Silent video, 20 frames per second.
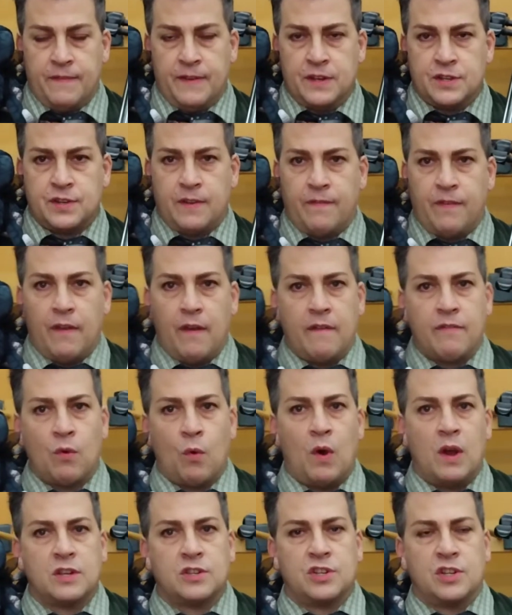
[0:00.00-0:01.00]
If you ever
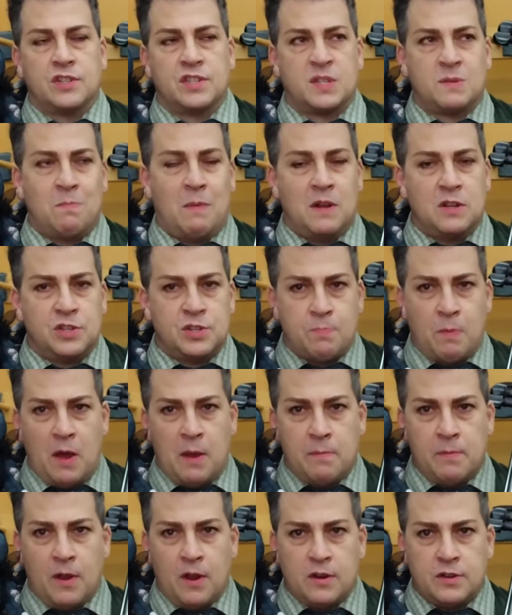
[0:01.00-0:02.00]
watch a SpongeBob
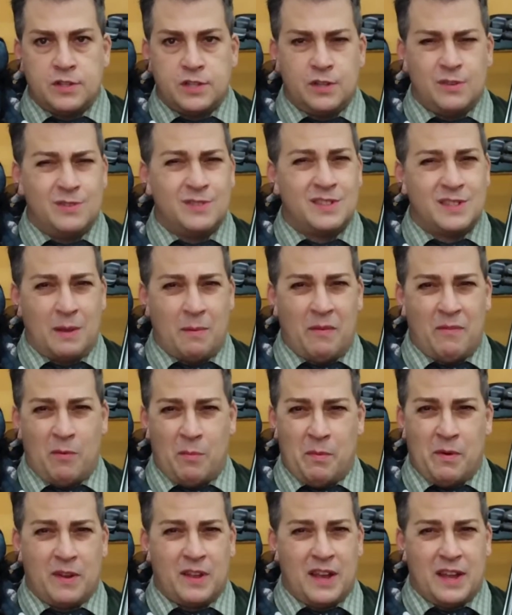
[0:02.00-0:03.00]
cartoon, some of them are
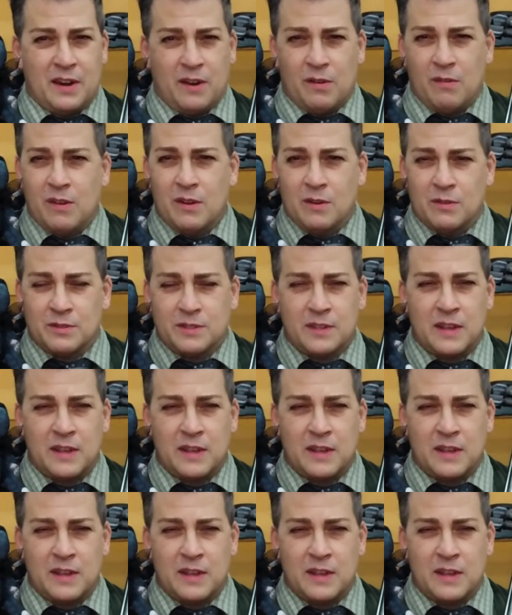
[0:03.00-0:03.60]
kind of gross,